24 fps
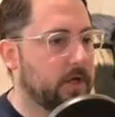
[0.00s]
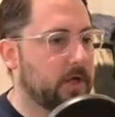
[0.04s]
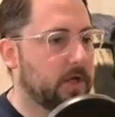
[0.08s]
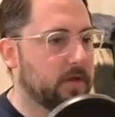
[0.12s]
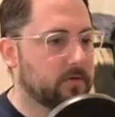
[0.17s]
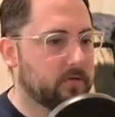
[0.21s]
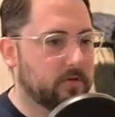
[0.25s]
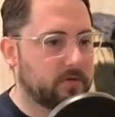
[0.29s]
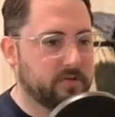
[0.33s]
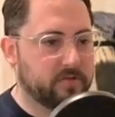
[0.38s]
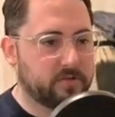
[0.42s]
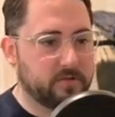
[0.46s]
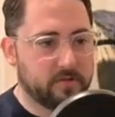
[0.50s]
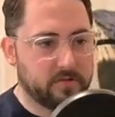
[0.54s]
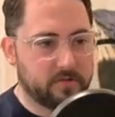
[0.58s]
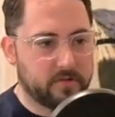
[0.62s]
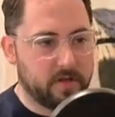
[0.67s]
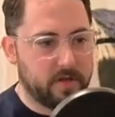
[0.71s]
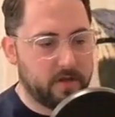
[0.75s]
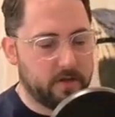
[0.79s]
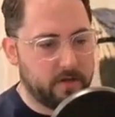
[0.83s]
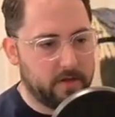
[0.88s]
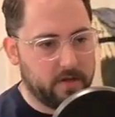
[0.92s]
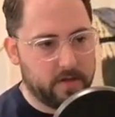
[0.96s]
So this is
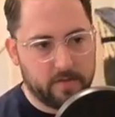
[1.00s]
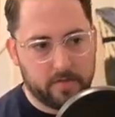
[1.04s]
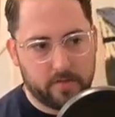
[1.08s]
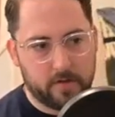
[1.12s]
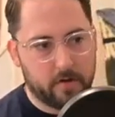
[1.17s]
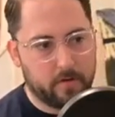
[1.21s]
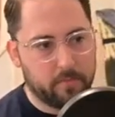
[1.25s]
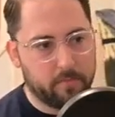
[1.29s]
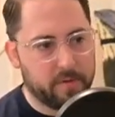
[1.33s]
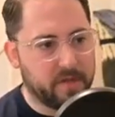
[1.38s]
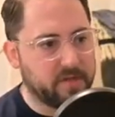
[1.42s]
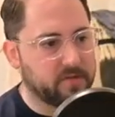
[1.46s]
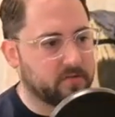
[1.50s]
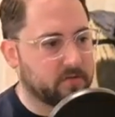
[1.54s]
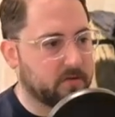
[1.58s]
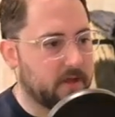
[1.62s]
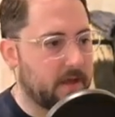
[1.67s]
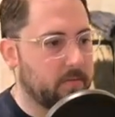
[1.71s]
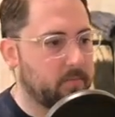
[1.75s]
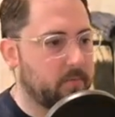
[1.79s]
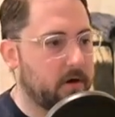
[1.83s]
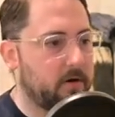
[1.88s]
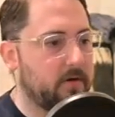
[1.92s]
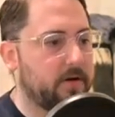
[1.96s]
in their base
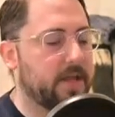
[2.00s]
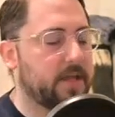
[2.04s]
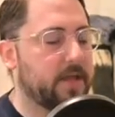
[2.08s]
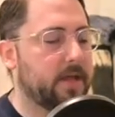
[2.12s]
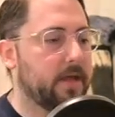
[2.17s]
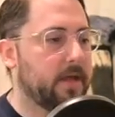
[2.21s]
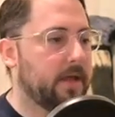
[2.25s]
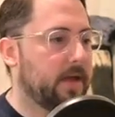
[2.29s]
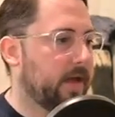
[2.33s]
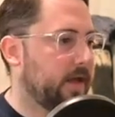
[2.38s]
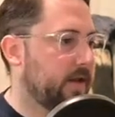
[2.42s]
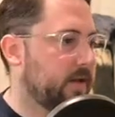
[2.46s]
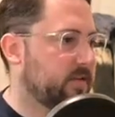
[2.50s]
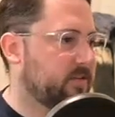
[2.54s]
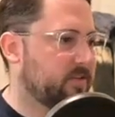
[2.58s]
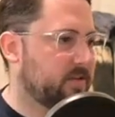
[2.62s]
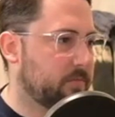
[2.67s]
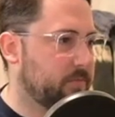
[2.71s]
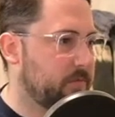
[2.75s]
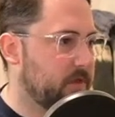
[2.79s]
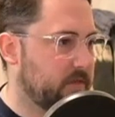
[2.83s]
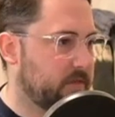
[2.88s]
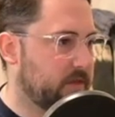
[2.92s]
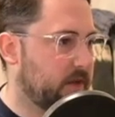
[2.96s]
library, and it's
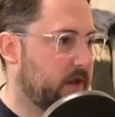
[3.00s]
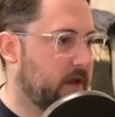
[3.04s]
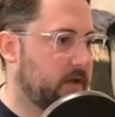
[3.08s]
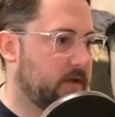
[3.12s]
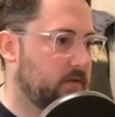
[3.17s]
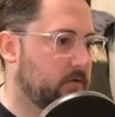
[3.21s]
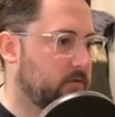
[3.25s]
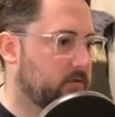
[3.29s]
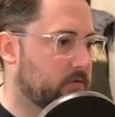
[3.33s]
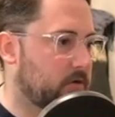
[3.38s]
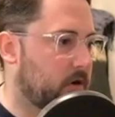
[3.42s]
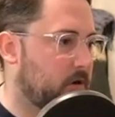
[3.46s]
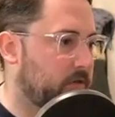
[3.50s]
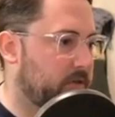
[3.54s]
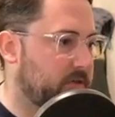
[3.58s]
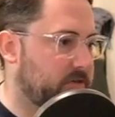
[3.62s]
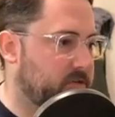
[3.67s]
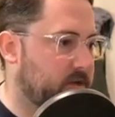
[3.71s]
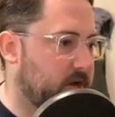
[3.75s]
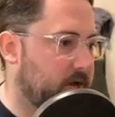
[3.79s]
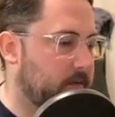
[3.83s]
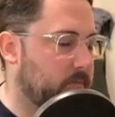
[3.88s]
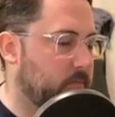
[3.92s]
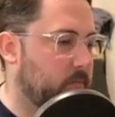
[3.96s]
something that I use all the
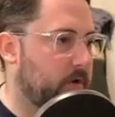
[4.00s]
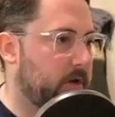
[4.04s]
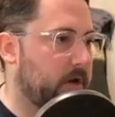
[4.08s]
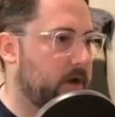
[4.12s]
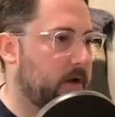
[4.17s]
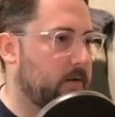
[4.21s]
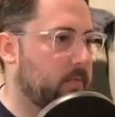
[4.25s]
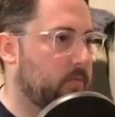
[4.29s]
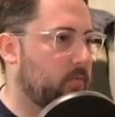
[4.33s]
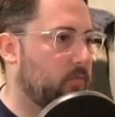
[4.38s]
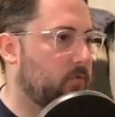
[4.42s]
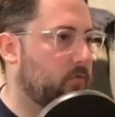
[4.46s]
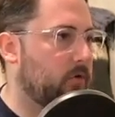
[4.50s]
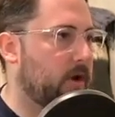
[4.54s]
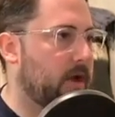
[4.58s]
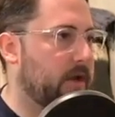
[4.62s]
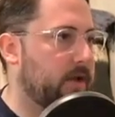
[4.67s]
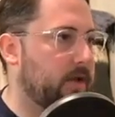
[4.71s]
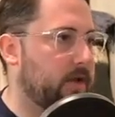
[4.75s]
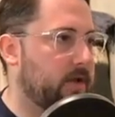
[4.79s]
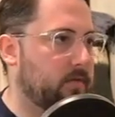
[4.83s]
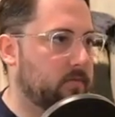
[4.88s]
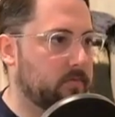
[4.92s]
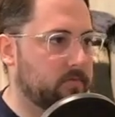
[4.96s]
time when I'm
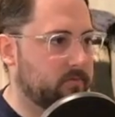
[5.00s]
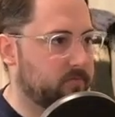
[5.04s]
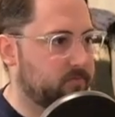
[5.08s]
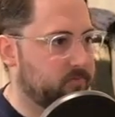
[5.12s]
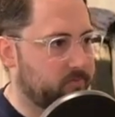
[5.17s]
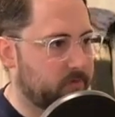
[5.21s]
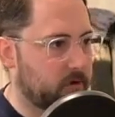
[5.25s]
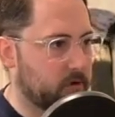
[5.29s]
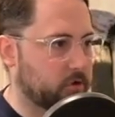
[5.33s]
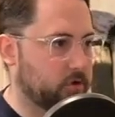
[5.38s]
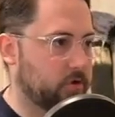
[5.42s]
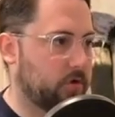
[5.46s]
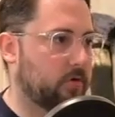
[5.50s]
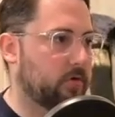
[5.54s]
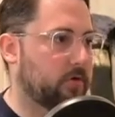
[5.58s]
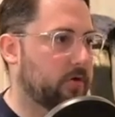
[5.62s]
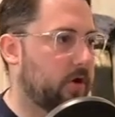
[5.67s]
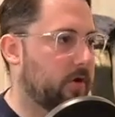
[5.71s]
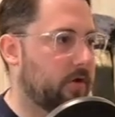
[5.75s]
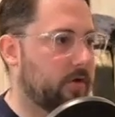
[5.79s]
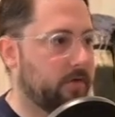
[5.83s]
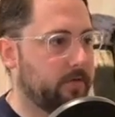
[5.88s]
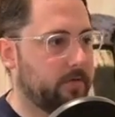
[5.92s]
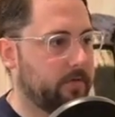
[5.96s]
writing functional
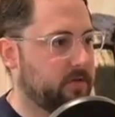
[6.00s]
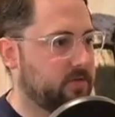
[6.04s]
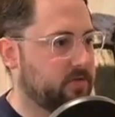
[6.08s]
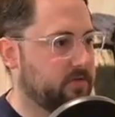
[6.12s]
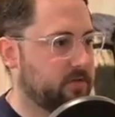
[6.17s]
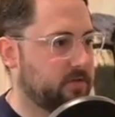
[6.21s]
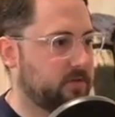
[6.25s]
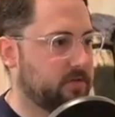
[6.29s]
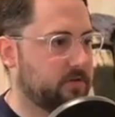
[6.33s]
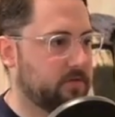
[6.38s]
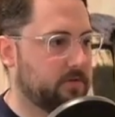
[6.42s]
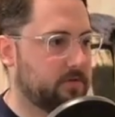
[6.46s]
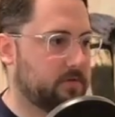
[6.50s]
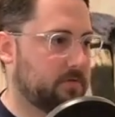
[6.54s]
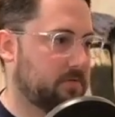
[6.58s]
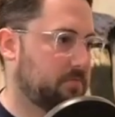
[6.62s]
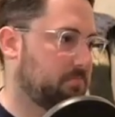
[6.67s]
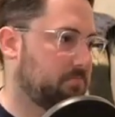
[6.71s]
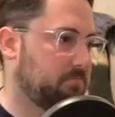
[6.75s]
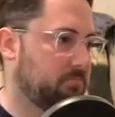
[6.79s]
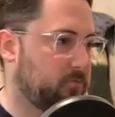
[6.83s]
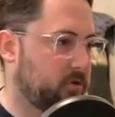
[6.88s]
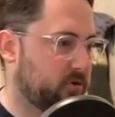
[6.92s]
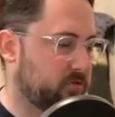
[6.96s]
code. This is
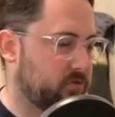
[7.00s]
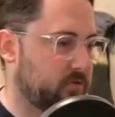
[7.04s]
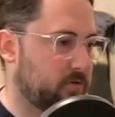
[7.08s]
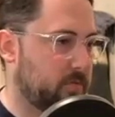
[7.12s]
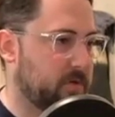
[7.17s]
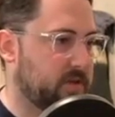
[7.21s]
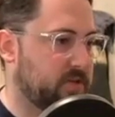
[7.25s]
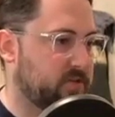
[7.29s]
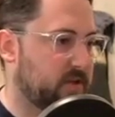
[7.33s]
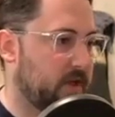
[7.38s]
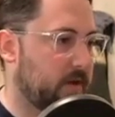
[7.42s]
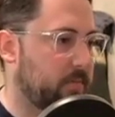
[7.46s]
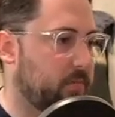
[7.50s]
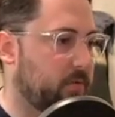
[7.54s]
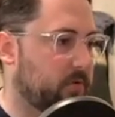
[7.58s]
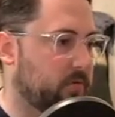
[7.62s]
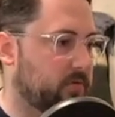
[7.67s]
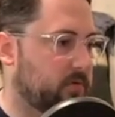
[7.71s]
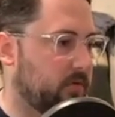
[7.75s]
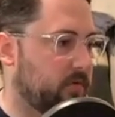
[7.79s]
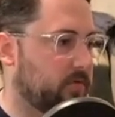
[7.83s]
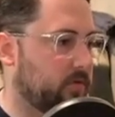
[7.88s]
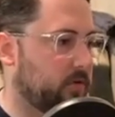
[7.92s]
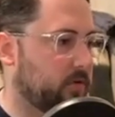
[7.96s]
just some
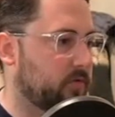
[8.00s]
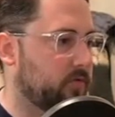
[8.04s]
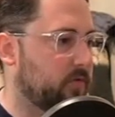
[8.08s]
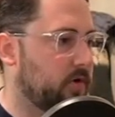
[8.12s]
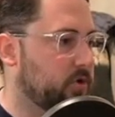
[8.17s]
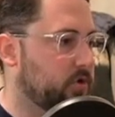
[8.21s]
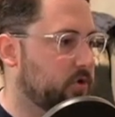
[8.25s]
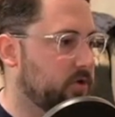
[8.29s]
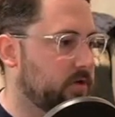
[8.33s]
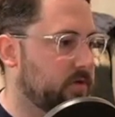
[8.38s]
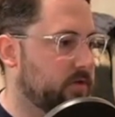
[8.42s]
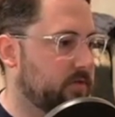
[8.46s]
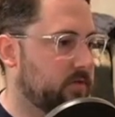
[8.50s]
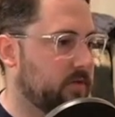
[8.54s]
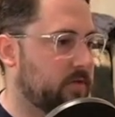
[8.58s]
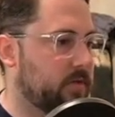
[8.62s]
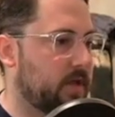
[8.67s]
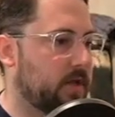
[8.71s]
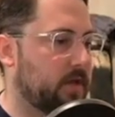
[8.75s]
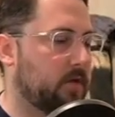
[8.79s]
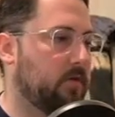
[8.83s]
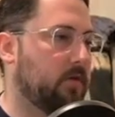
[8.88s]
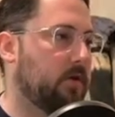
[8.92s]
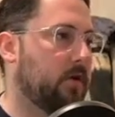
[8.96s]
examples of those functions, and
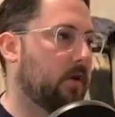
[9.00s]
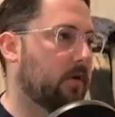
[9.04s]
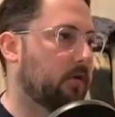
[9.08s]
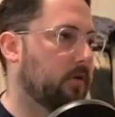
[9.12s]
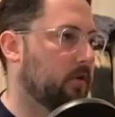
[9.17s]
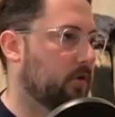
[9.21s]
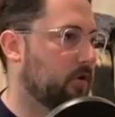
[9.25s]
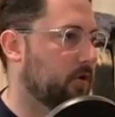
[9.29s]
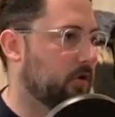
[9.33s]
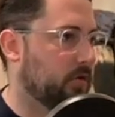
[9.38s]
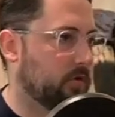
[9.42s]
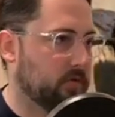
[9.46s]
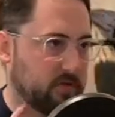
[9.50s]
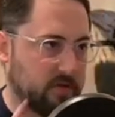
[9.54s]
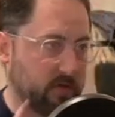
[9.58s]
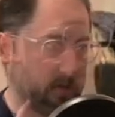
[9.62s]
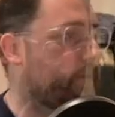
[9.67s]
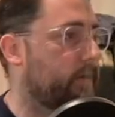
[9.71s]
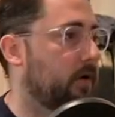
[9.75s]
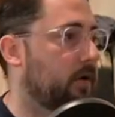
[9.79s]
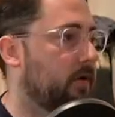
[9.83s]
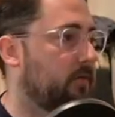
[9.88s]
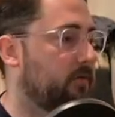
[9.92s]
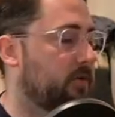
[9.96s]
then you could use
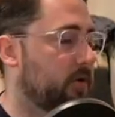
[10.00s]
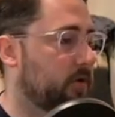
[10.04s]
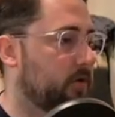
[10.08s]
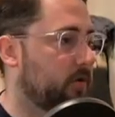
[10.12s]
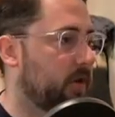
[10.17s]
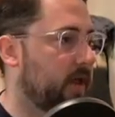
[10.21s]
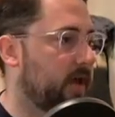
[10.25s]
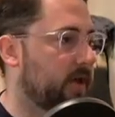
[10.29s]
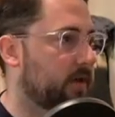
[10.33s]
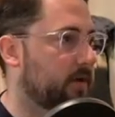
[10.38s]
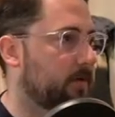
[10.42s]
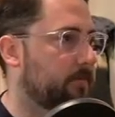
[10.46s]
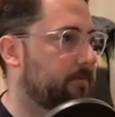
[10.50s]
these however you like.